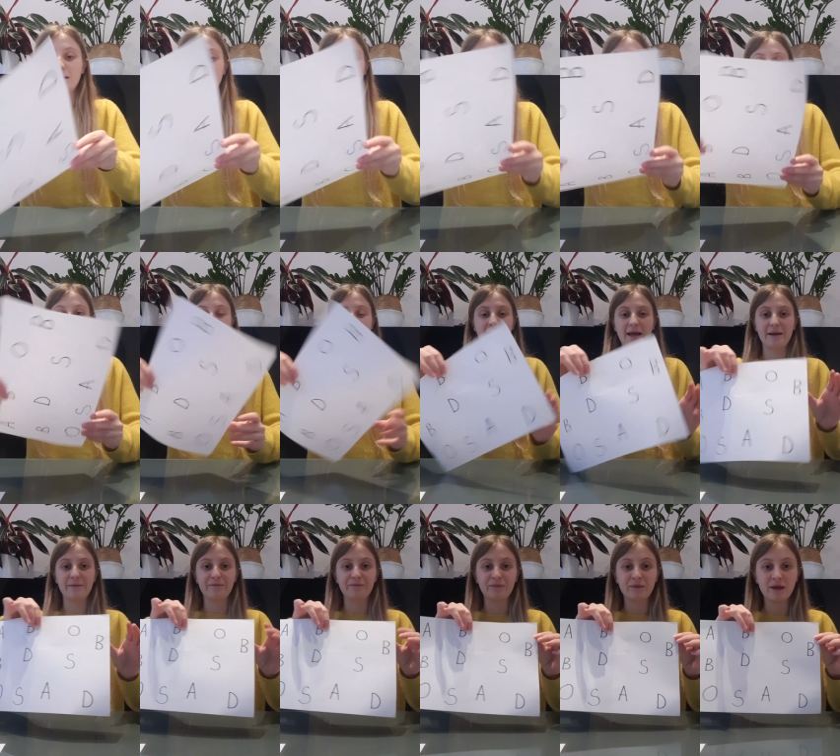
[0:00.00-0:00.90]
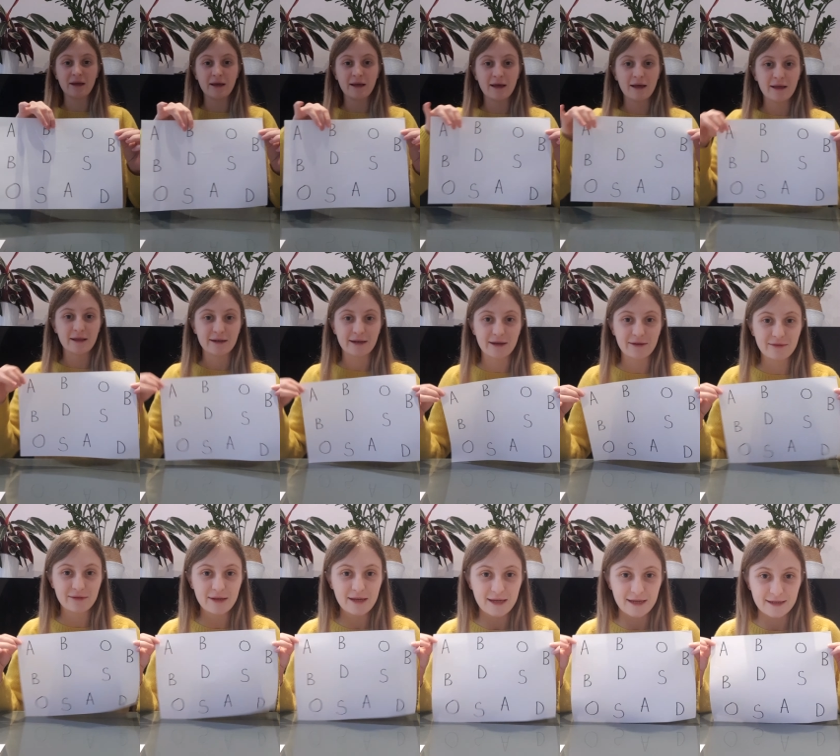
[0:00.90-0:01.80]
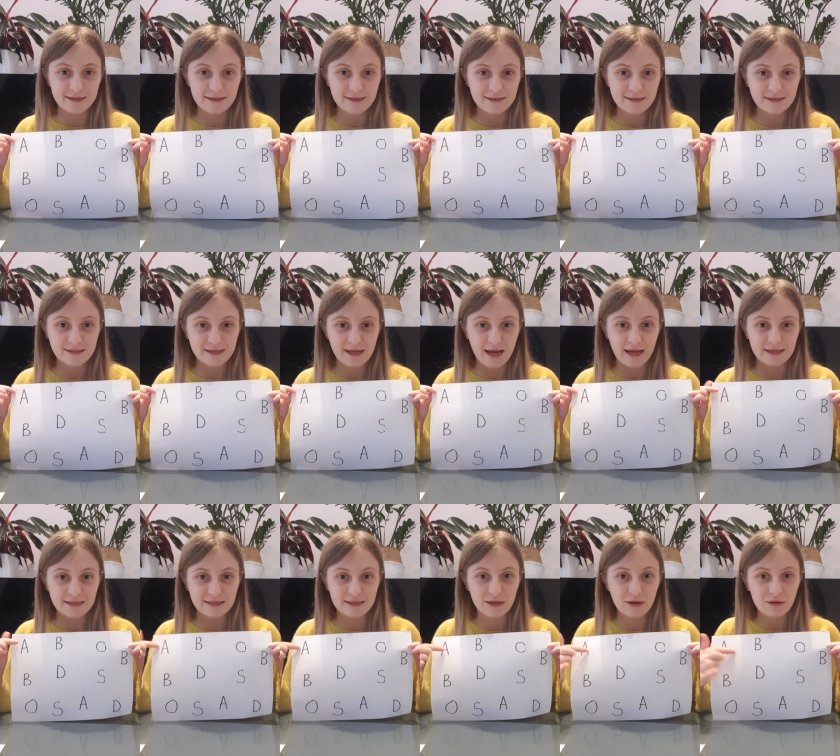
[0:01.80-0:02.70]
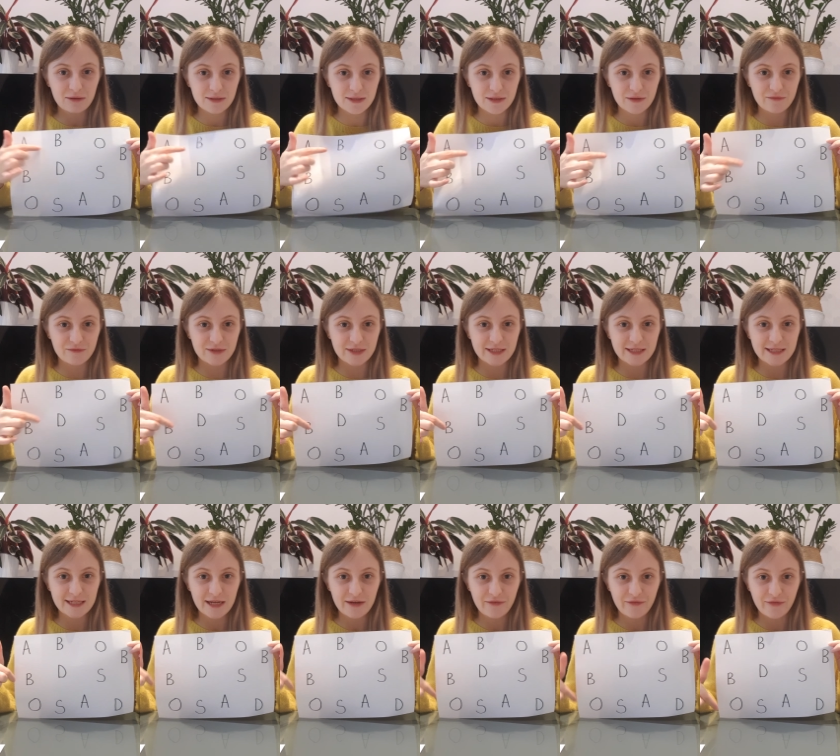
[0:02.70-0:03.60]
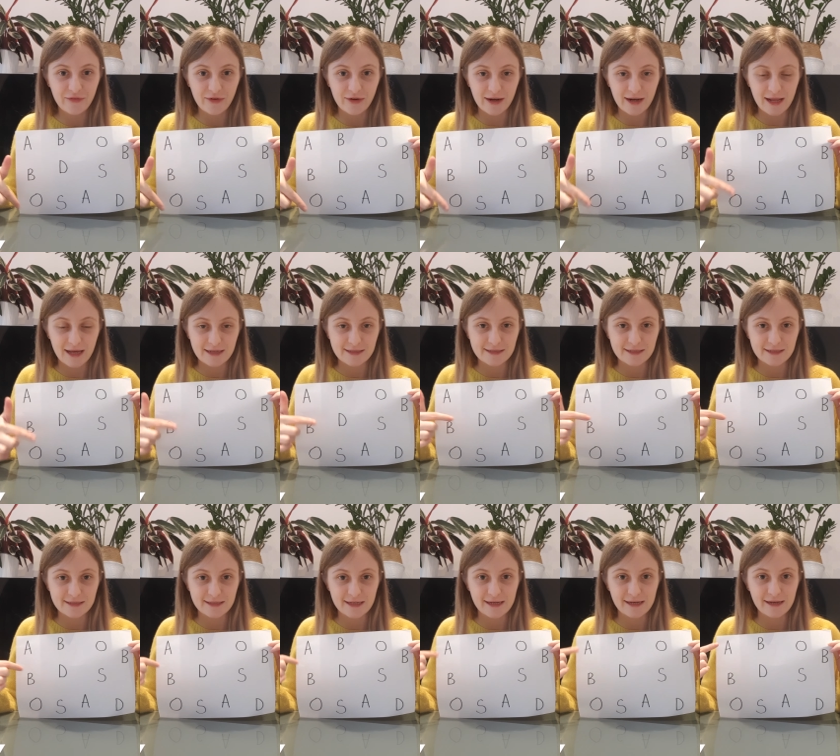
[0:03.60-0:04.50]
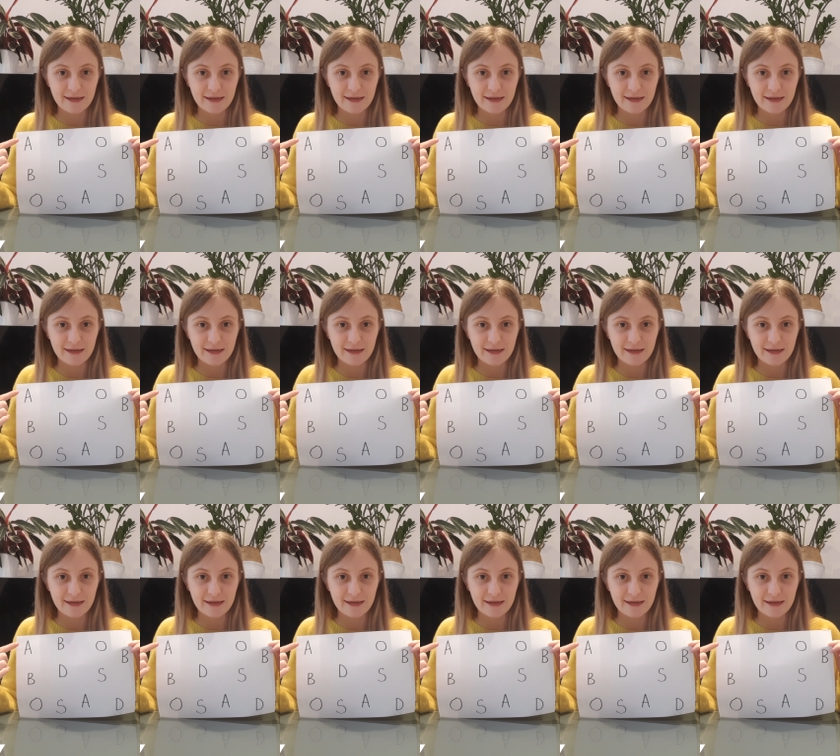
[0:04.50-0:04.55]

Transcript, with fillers: letter game. Now this has lots of different letters